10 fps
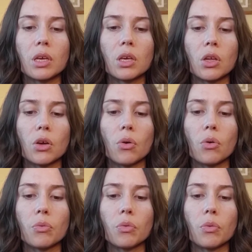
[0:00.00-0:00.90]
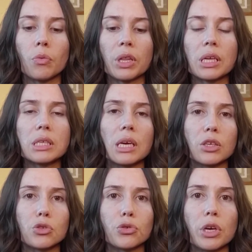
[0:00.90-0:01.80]
when they take
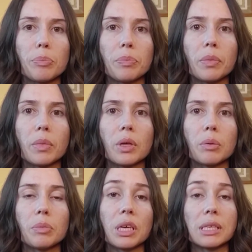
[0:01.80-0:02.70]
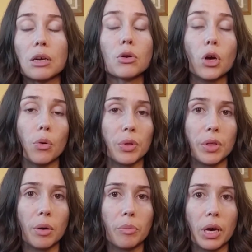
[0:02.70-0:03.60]
a trip, because I don't go with
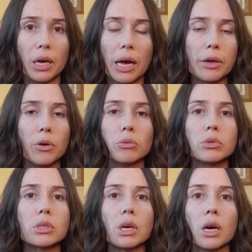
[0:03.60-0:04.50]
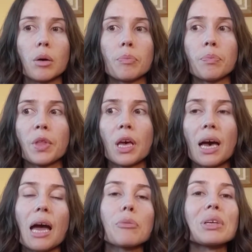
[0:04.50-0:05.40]
them. I don't,
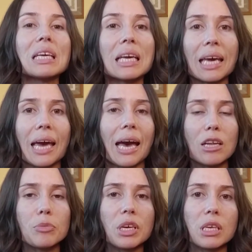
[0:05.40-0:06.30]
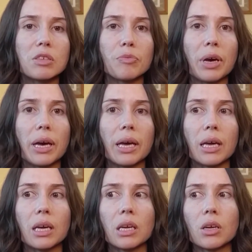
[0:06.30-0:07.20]
I really can't because of
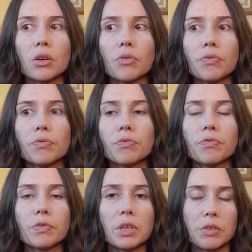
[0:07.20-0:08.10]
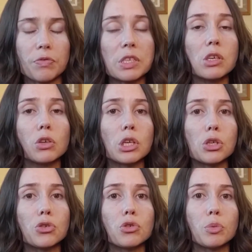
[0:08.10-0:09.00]
my, physical
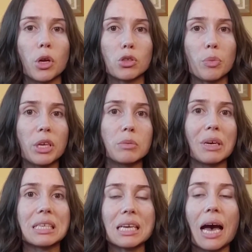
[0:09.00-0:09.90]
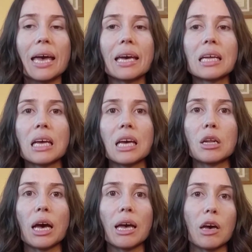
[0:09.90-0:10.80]
issues, but also because of my diet,
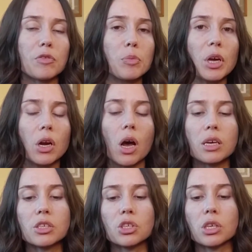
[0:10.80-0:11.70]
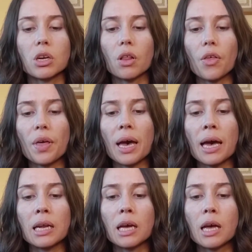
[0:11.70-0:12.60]
and I have to be on oxygen and all of
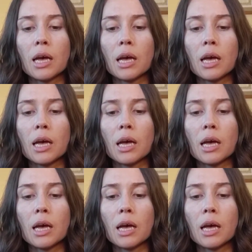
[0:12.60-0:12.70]
that.